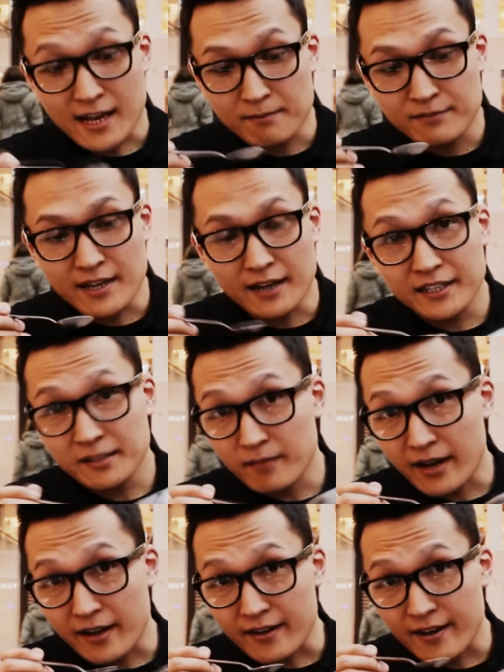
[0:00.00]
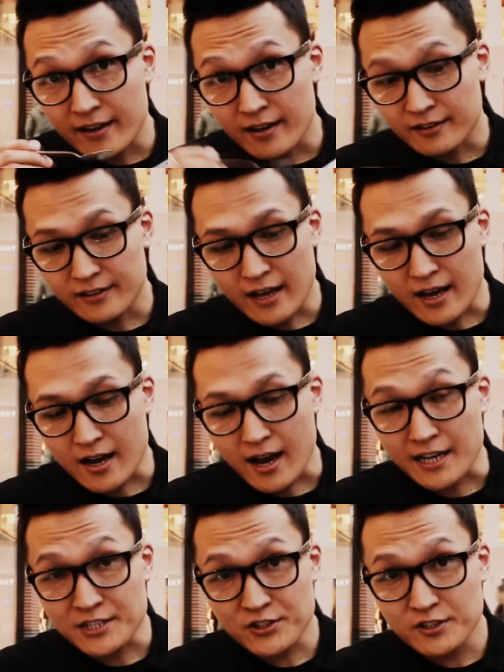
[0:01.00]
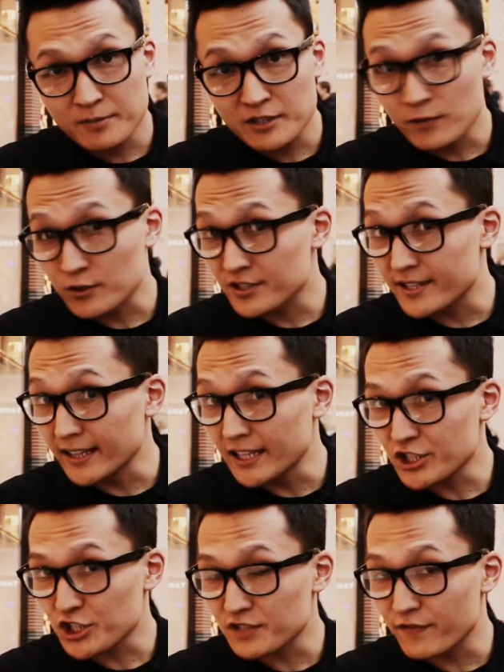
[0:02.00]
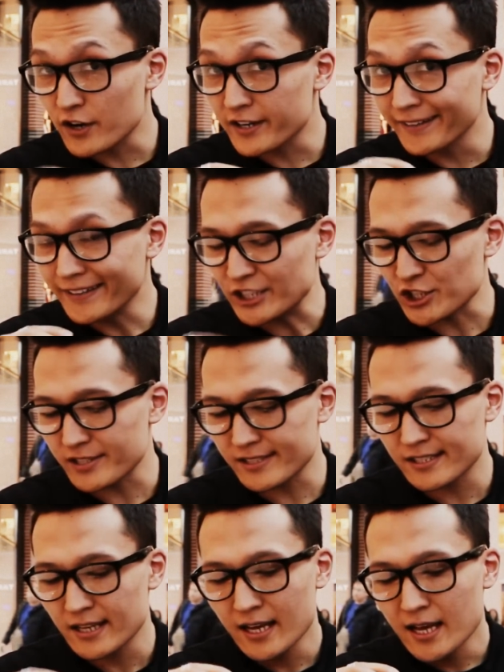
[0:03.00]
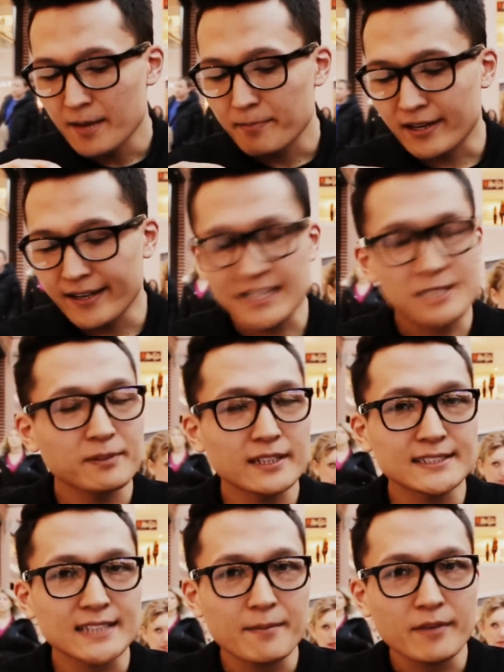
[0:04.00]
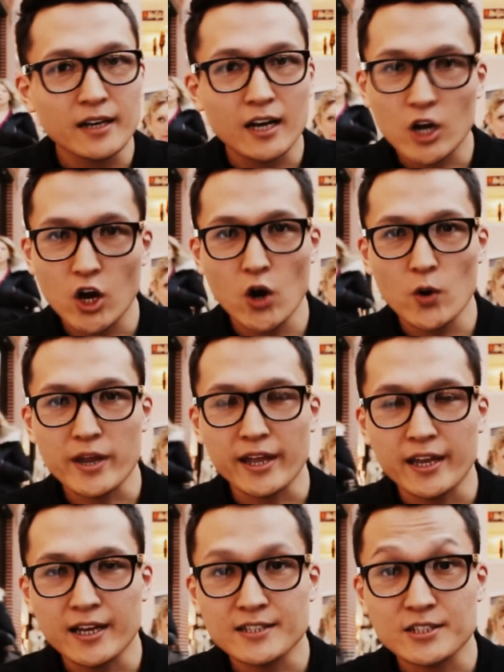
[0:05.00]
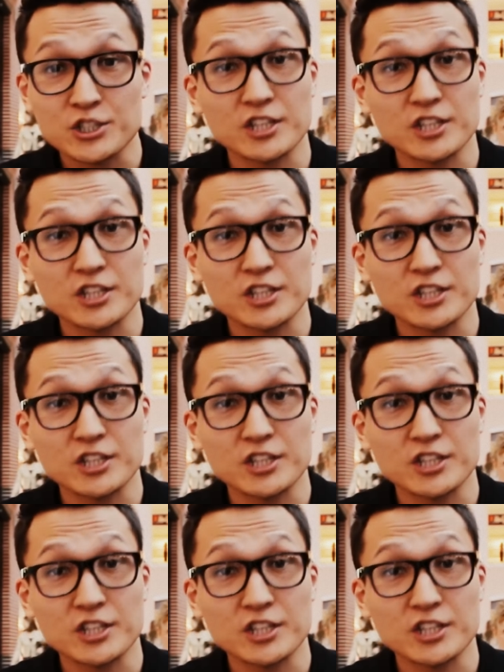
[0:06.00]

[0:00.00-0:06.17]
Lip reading: I'm done eating my ice cream. It was delicious, very delicious. But the next place I'm gonna go is a